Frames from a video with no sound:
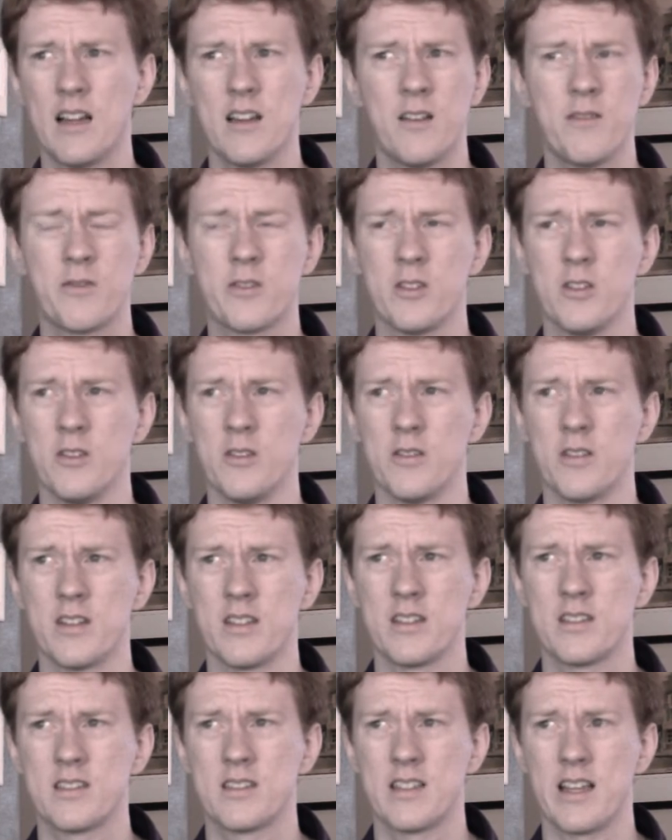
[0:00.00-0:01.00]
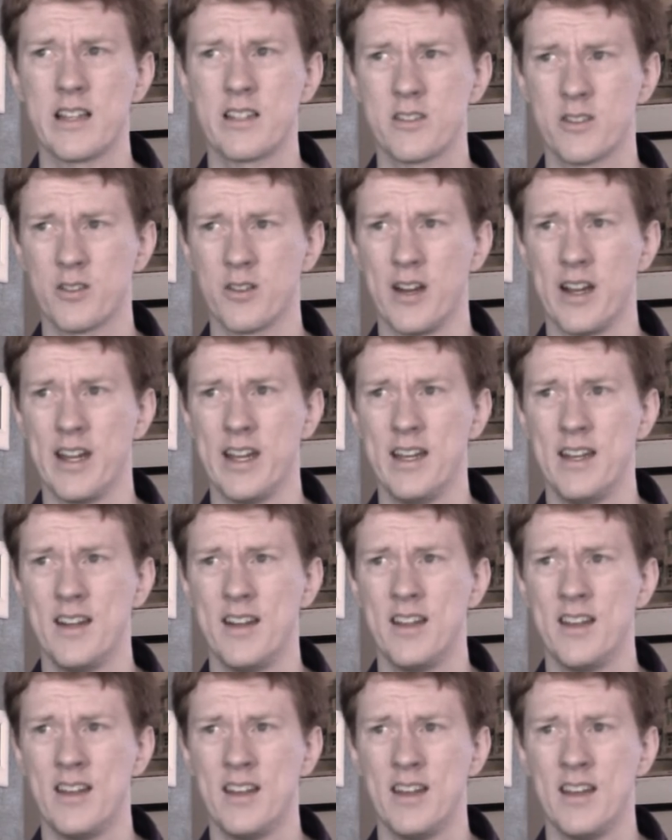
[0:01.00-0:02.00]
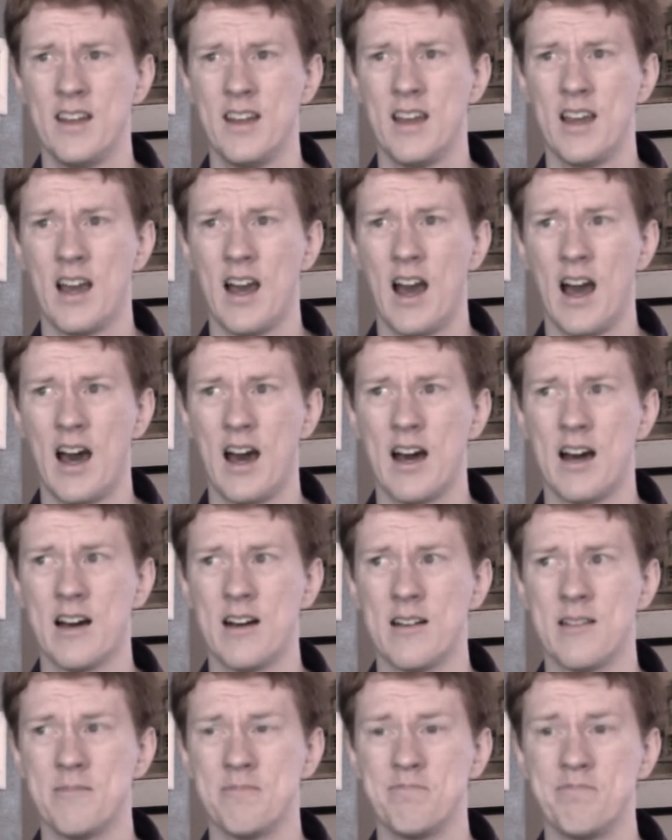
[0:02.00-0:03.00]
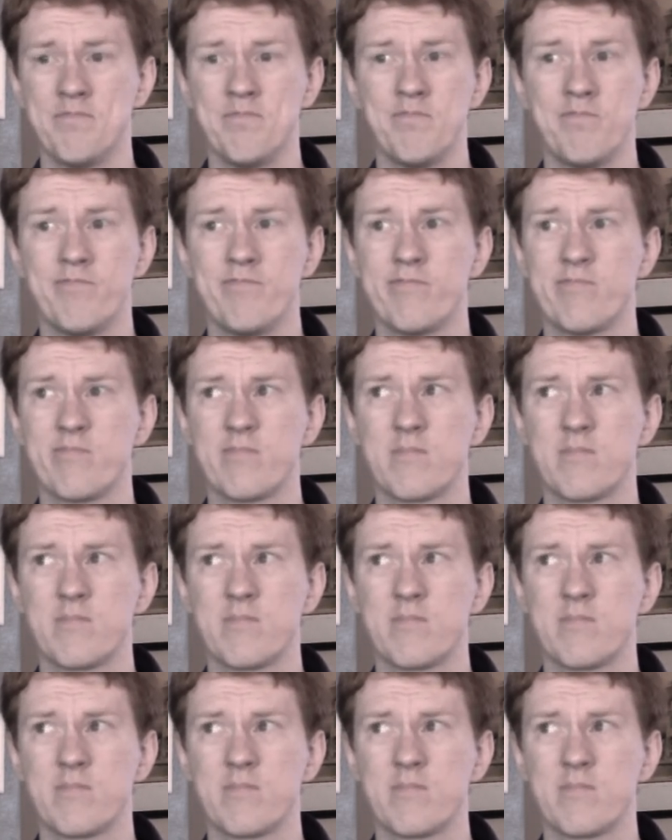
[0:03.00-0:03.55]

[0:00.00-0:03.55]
I love Clueless. That's great. The